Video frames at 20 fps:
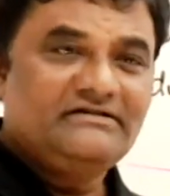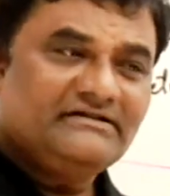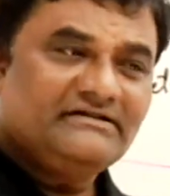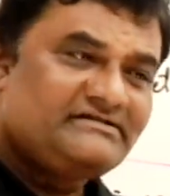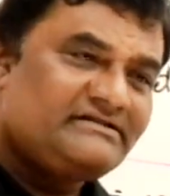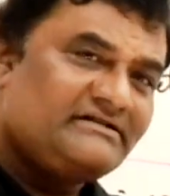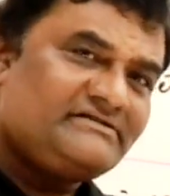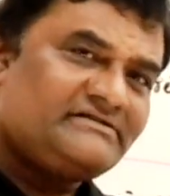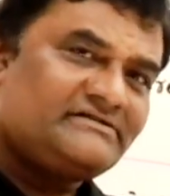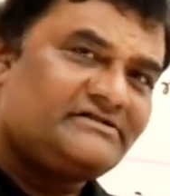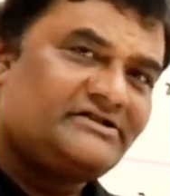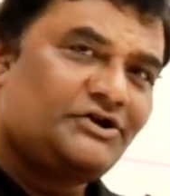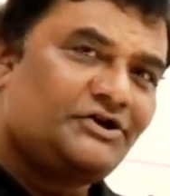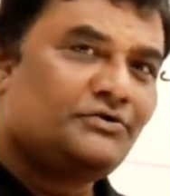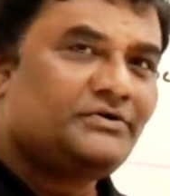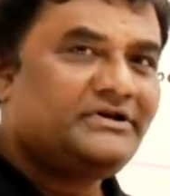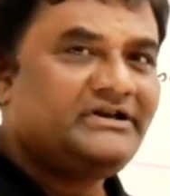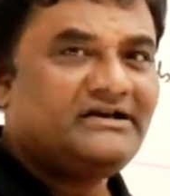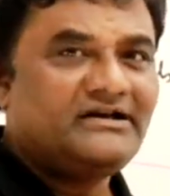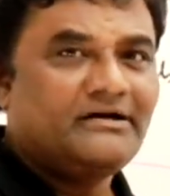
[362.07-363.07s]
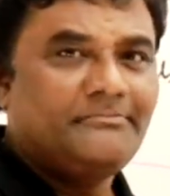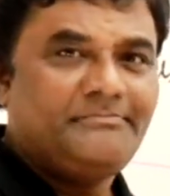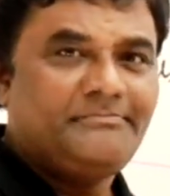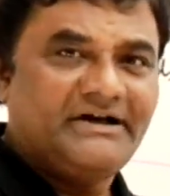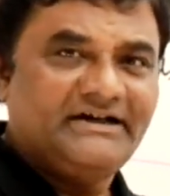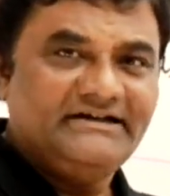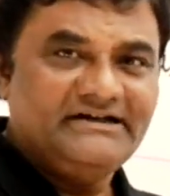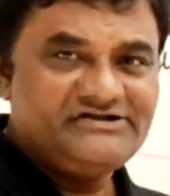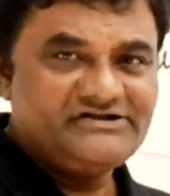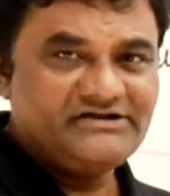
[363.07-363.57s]
this is during
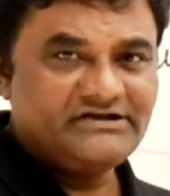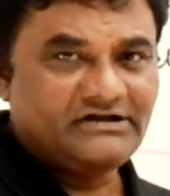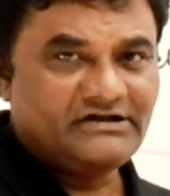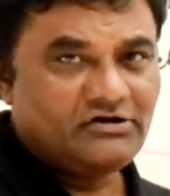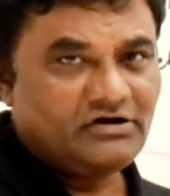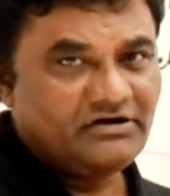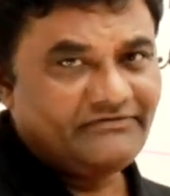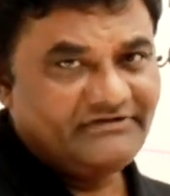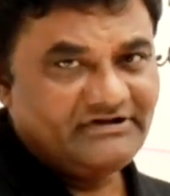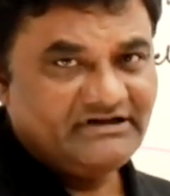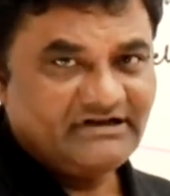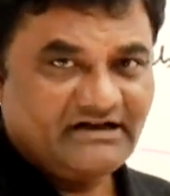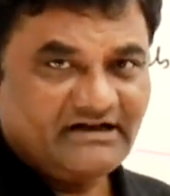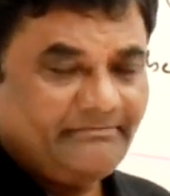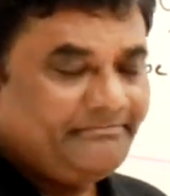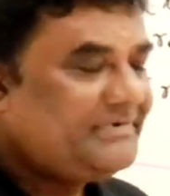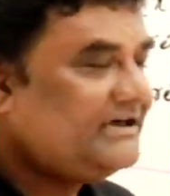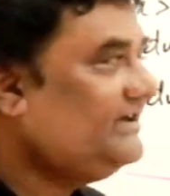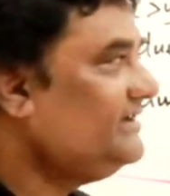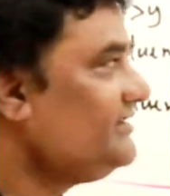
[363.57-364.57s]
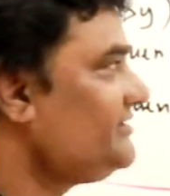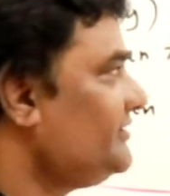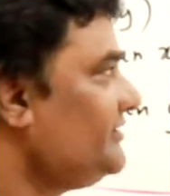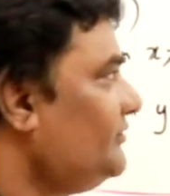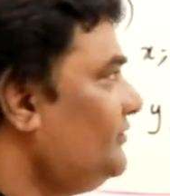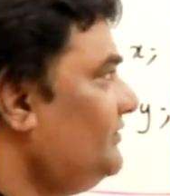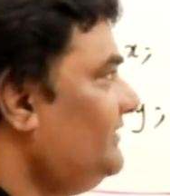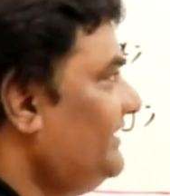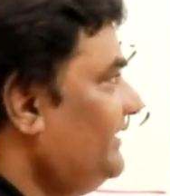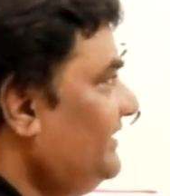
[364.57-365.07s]
compilation, along with the
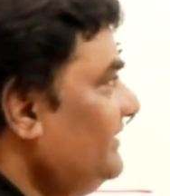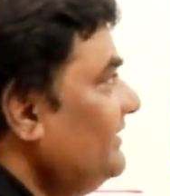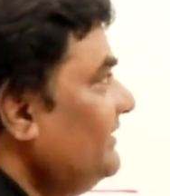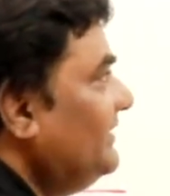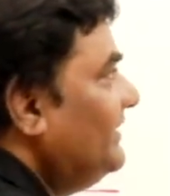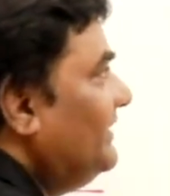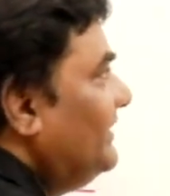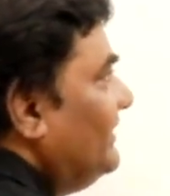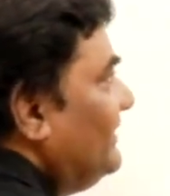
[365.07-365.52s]
compilation only.